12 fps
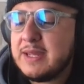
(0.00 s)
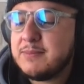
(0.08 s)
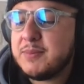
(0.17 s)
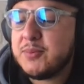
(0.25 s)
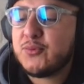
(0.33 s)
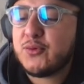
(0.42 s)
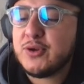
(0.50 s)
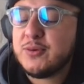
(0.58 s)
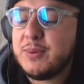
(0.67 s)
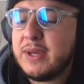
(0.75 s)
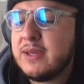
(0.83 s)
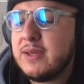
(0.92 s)
But before you
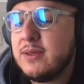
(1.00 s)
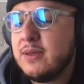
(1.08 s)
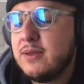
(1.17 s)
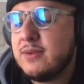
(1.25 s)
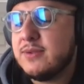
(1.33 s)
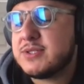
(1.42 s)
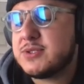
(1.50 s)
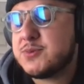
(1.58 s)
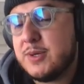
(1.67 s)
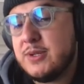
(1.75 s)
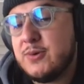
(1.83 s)
pay, this is where you